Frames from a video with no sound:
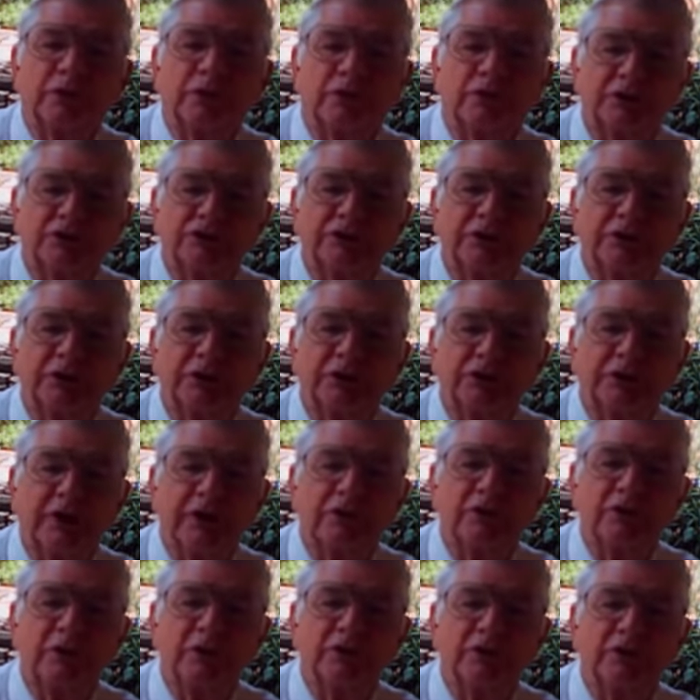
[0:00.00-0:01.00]

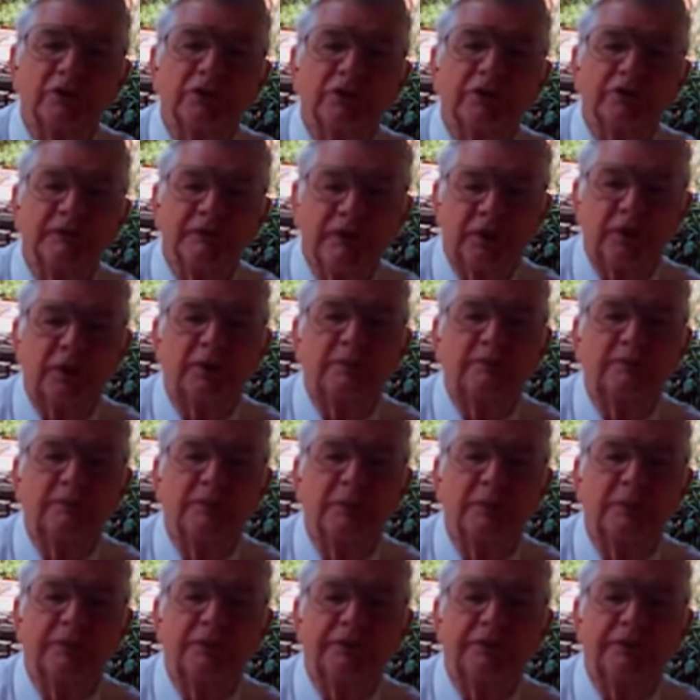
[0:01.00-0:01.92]
cannot give up